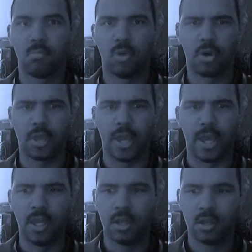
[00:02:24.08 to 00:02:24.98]

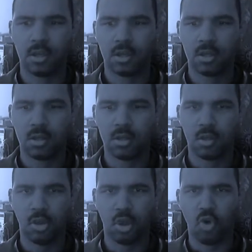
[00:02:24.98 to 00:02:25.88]
Okay.
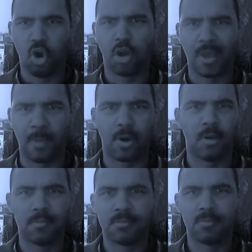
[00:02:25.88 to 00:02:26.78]
You're wrong, Nappa.
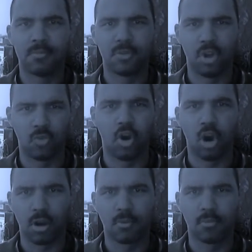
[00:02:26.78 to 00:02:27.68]
You're wrong.
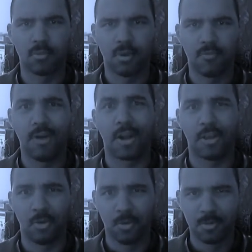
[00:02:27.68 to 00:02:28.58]
Fuck you.